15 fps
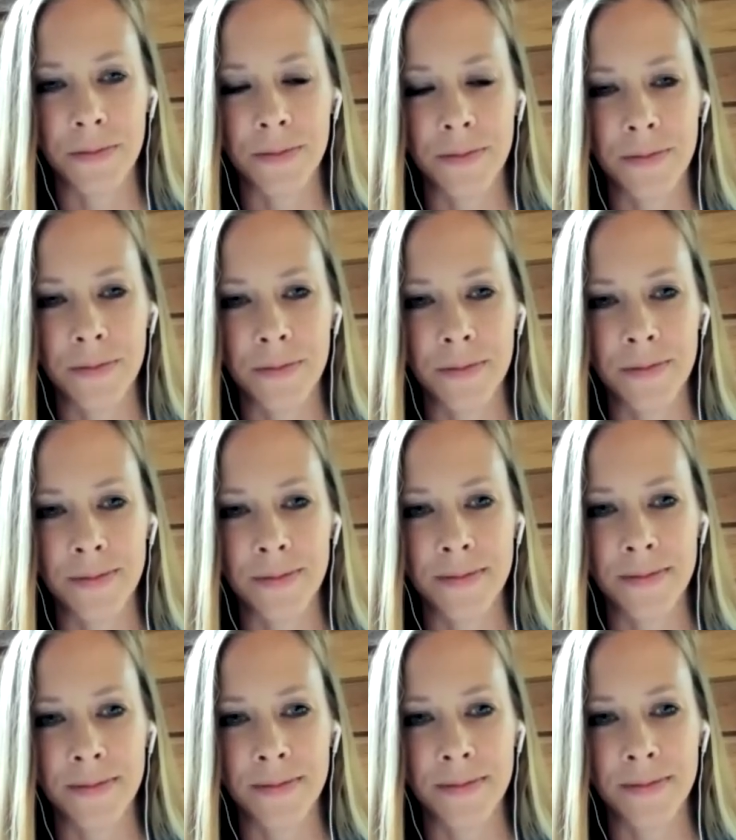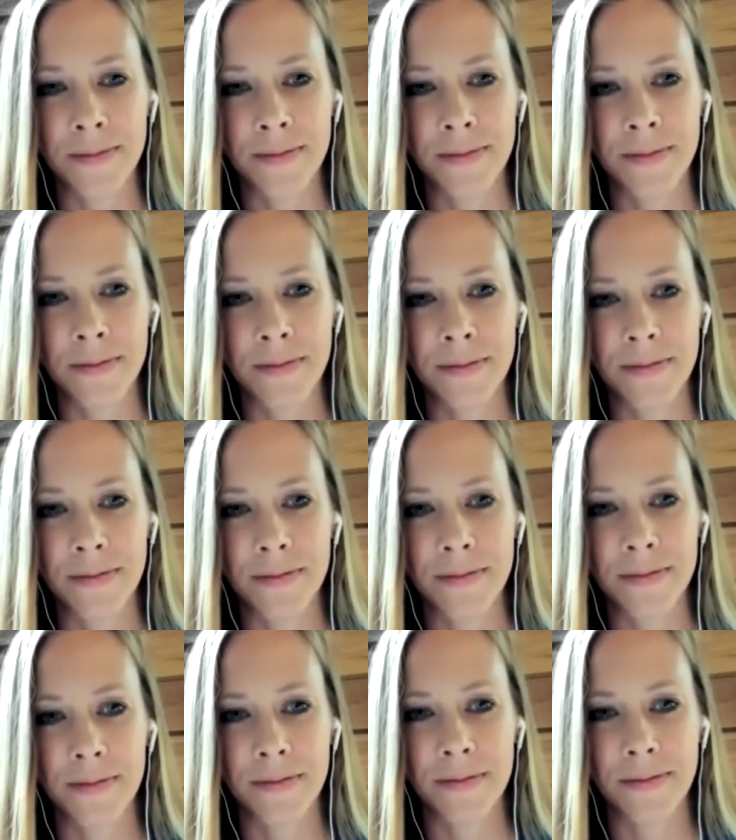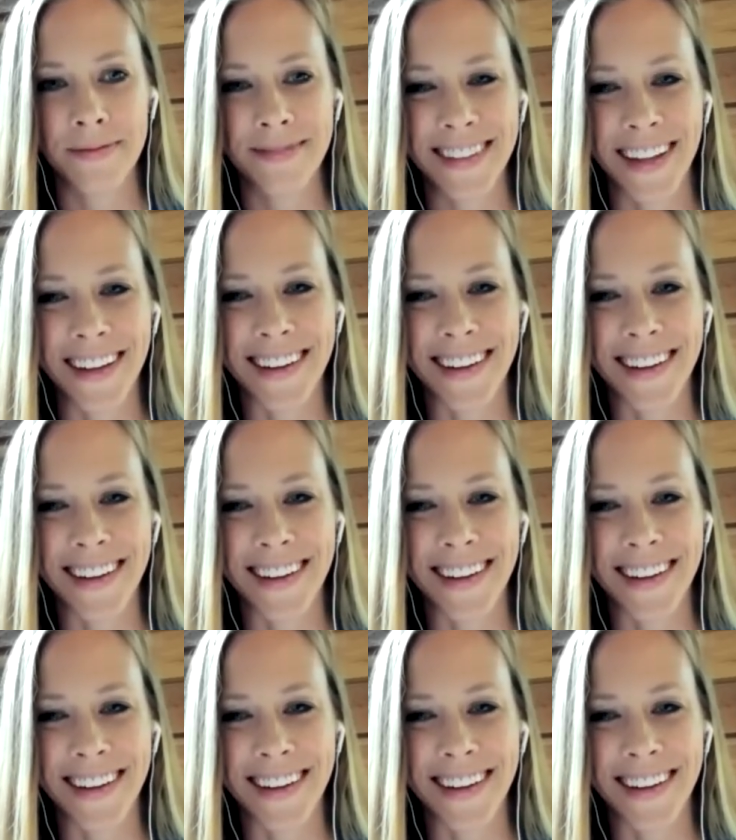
(silent)